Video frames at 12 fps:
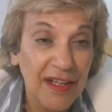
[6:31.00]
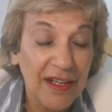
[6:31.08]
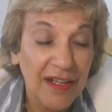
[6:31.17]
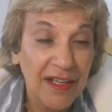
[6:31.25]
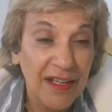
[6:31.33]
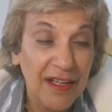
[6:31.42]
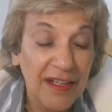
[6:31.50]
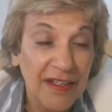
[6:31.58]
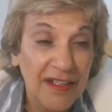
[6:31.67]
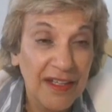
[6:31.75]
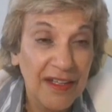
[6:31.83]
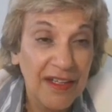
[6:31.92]

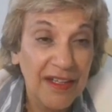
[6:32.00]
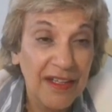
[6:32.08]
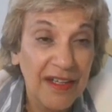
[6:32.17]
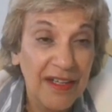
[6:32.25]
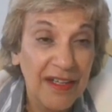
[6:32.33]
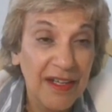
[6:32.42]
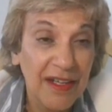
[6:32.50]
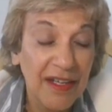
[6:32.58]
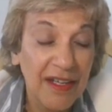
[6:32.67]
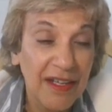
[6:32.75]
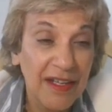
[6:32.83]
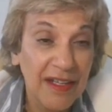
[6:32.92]

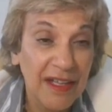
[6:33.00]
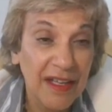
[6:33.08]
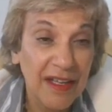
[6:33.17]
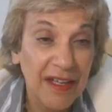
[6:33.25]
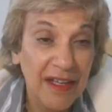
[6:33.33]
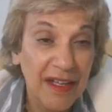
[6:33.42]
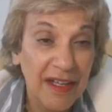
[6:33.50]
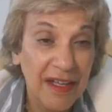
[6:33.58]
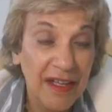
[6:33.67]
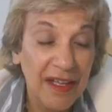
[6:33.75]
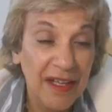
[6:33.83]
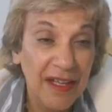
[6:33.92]

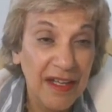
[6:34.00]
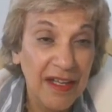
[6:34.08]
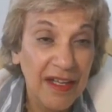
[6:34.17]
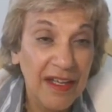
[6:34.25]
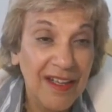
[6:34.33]
(silent)